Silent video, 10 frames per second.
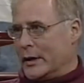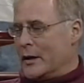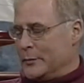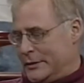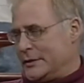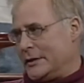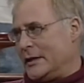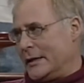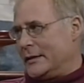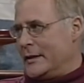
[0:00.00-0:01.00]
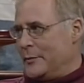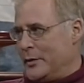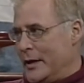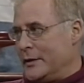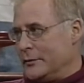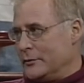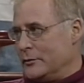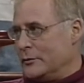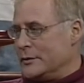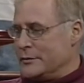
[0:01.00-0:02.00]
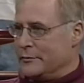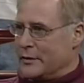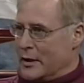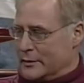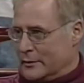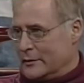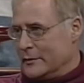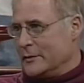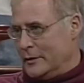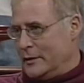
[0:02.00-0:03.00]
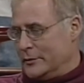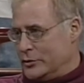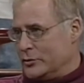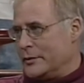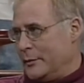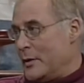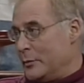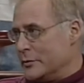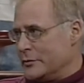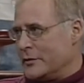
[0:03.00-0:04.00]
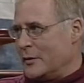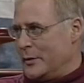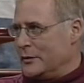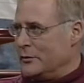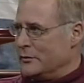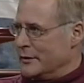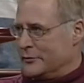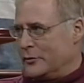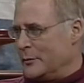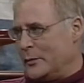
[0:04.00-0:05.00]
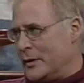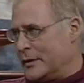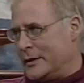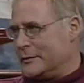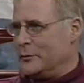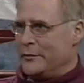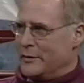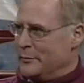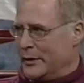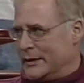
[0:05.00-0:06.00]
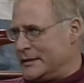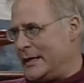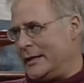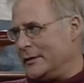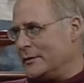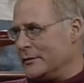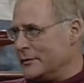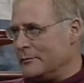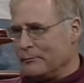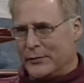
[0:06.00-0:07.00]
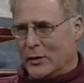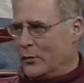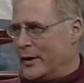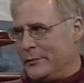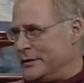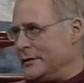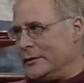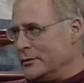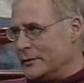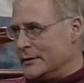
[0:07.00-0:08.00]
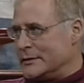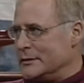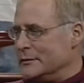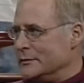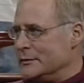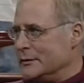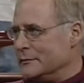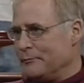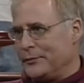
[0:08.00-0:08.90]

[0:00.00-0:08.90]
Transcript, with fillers: a competition like the APA can do is you've got uh, jury members who come in who are extremely well connected. We've had Billy Taylor and Ramsey Lewis and uh,